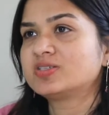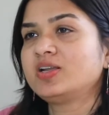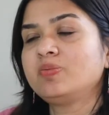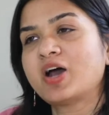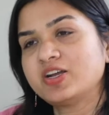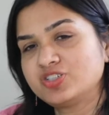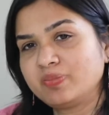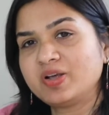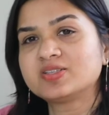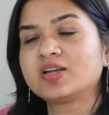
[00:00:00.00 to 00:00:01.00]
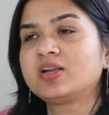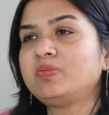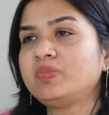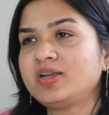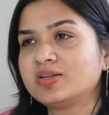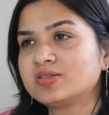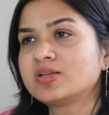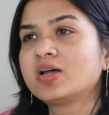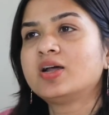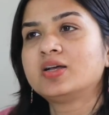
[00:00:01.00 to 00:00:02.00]
Sleep hygiene basically
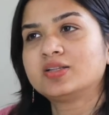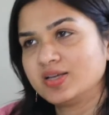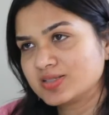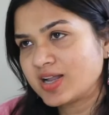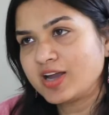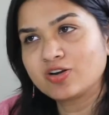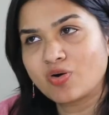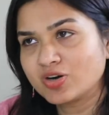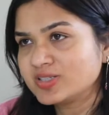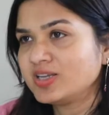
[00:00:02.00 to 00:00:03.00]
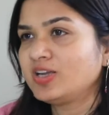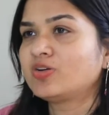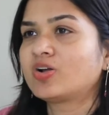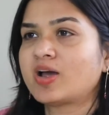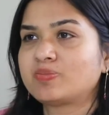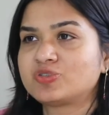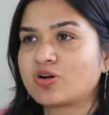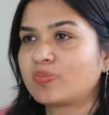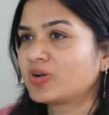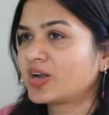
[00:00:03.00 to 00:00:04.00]
means things like not seeing your
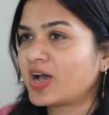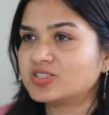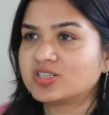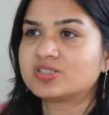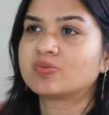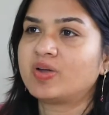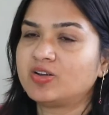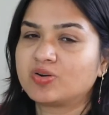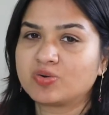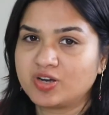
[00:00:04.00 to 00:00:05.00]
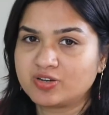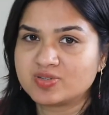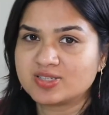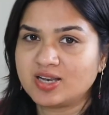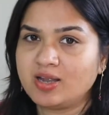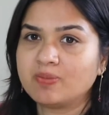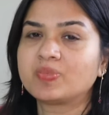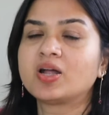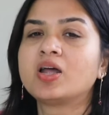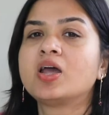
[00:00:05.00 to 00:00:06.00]
laptop or gadgets when you're going to sleep,